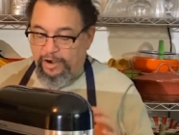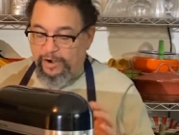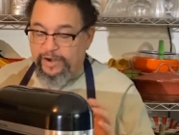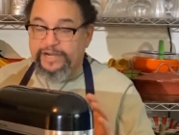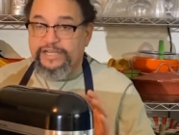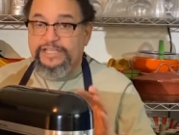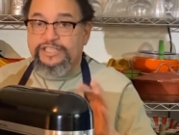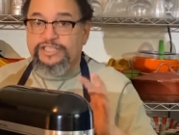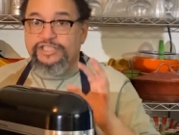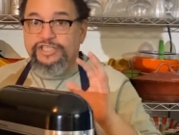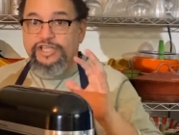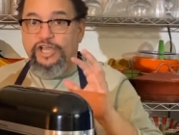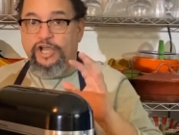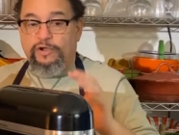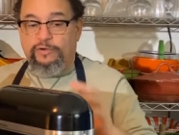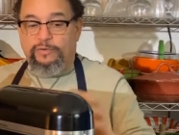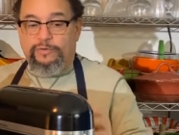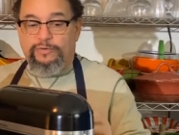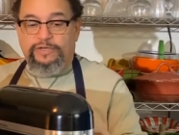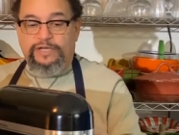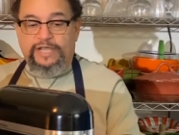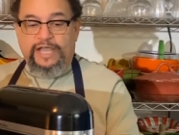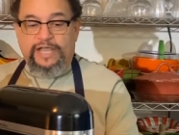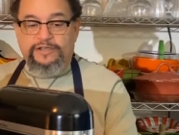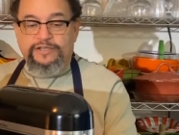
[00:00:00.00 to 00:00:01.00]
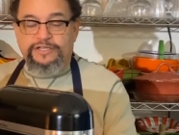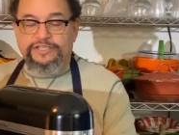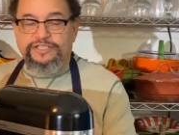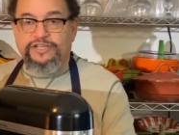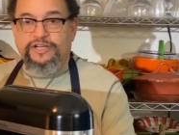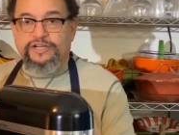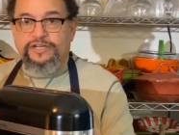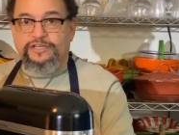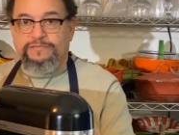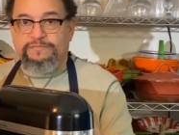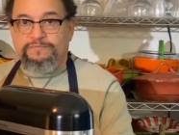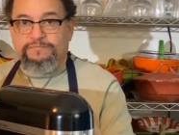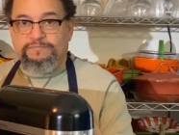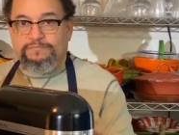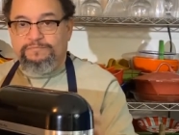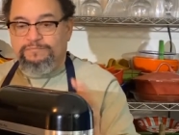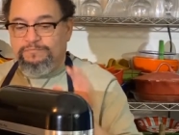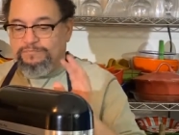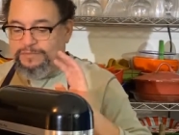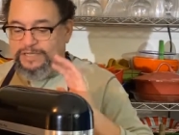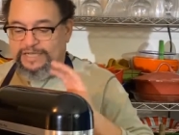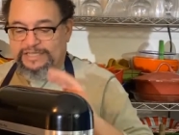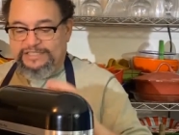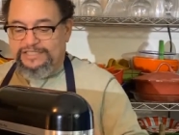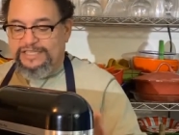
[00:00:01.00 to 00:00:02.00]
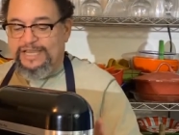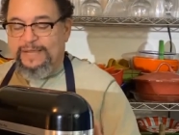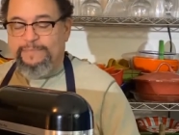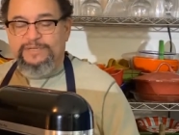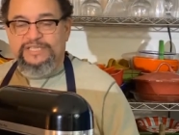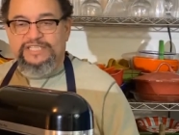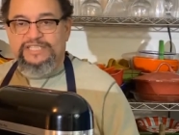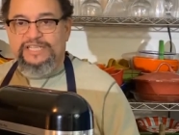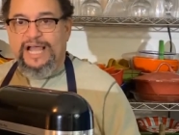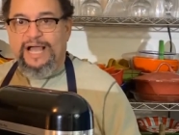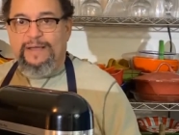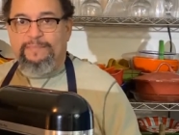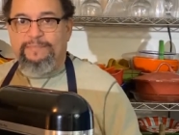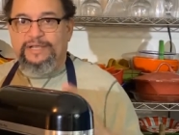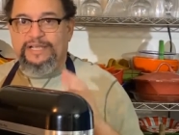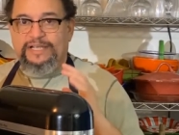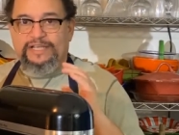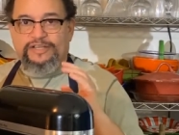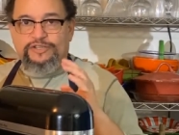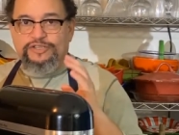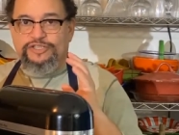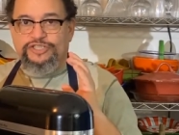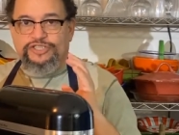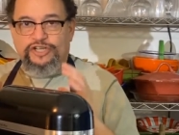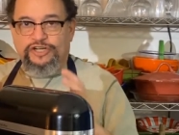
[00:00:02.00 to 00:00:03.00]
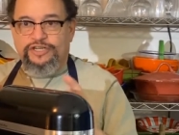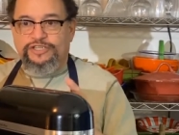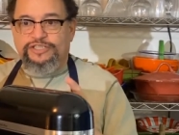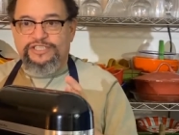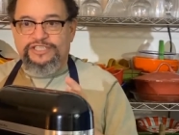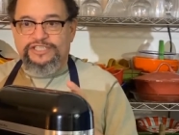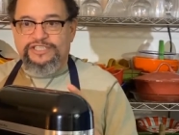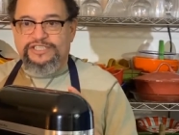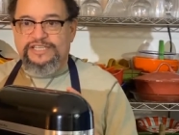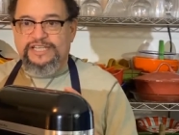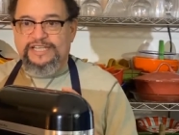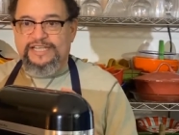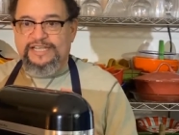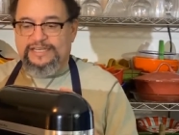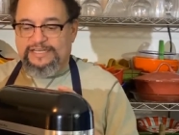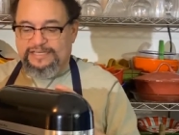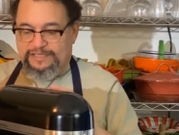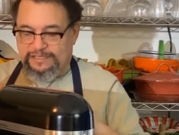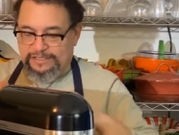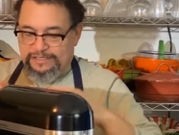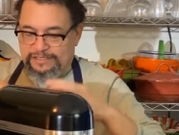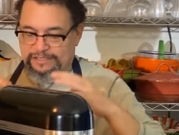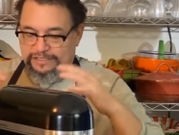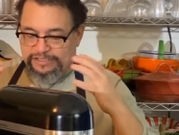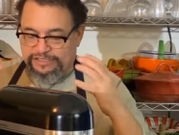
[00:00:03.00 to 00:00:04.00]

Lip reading: Alright, so now you start, it's time to stop. You start to see it